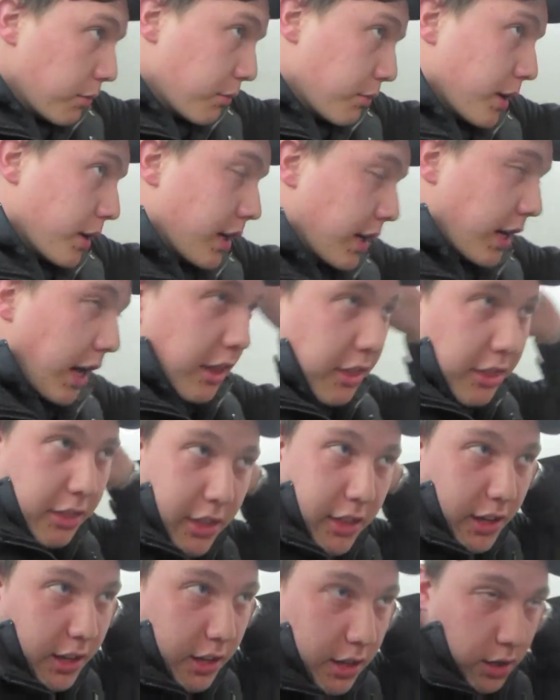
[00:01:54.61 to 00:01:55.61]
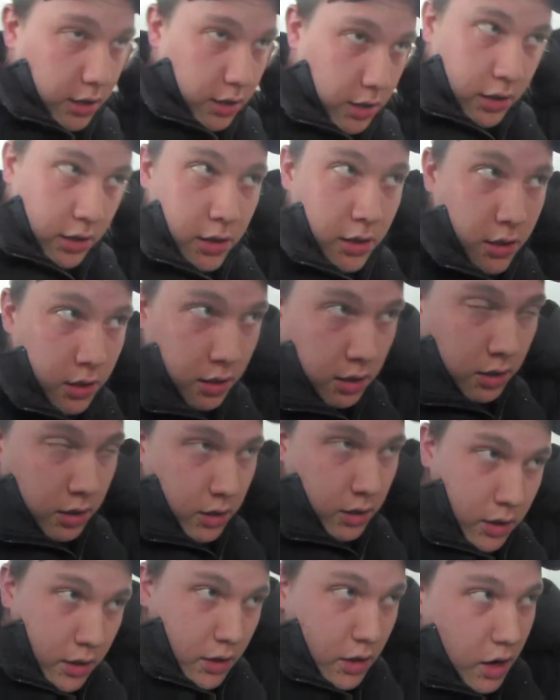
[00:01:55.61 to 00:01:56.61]
but I think
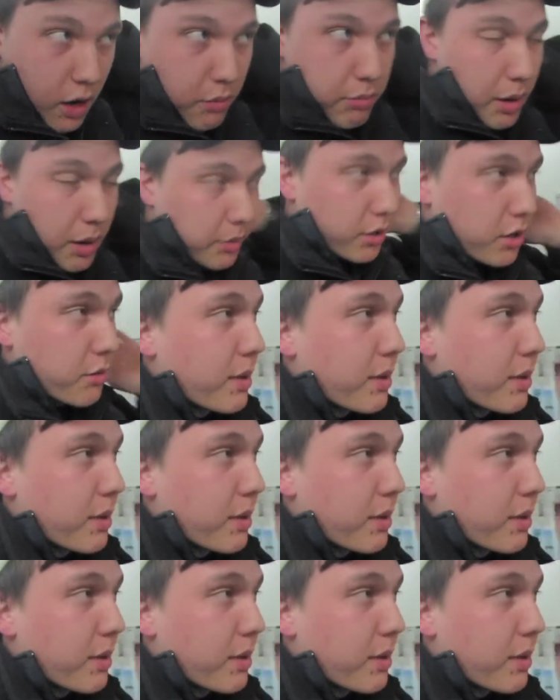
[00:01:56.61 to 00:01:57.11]
I'm probably